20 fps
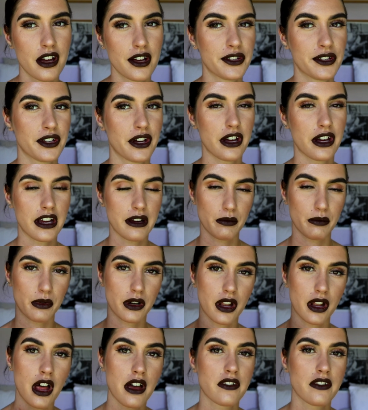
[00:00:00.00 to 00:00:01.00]
so it
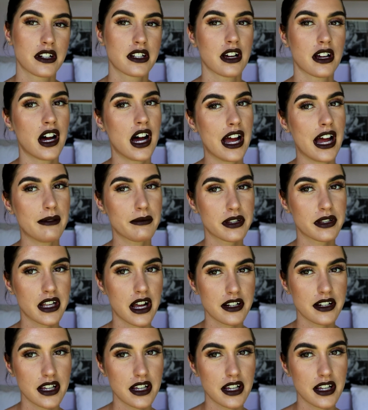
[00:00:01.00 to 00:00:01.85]
will over time start